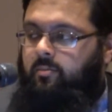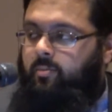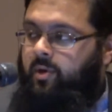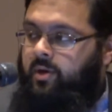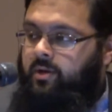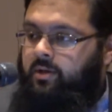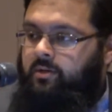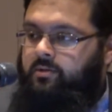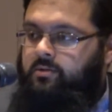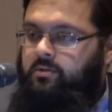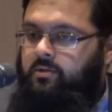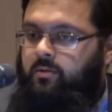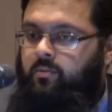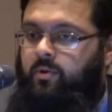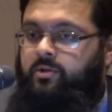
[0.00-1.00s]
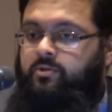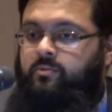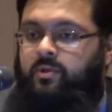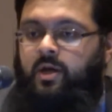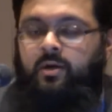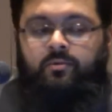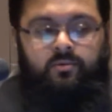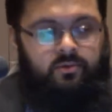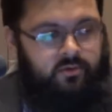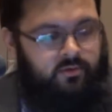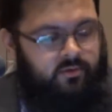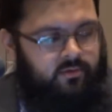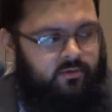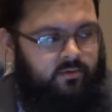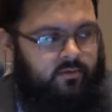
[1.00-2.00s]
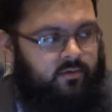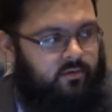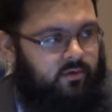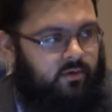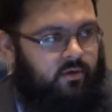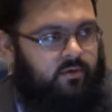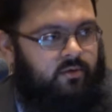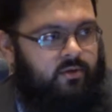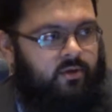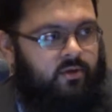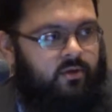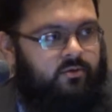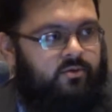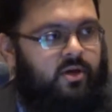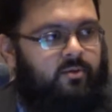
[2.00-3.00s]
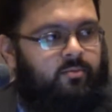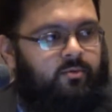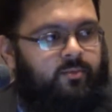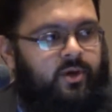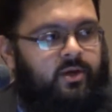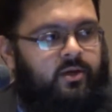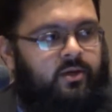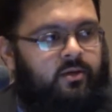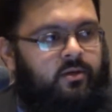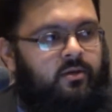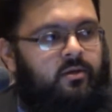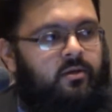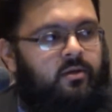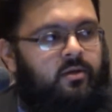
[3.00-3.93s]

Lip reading: companions, the ones without, you know, the tribal backing.